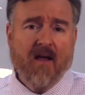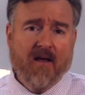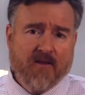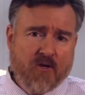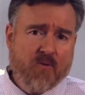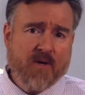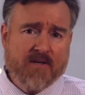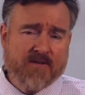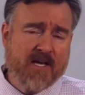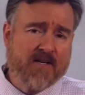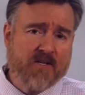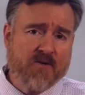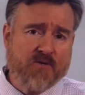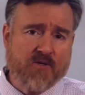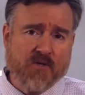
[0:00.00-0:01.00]
you
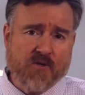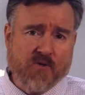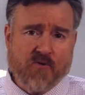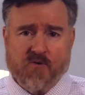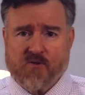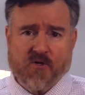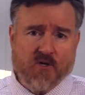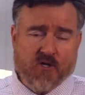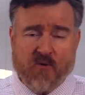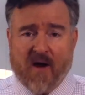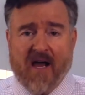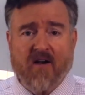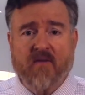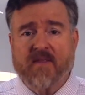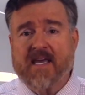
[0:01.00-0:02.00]
continue to search
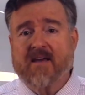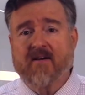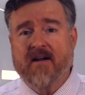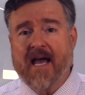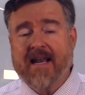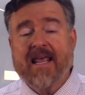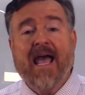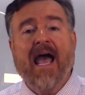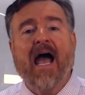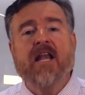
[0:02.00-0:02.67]
around on the internet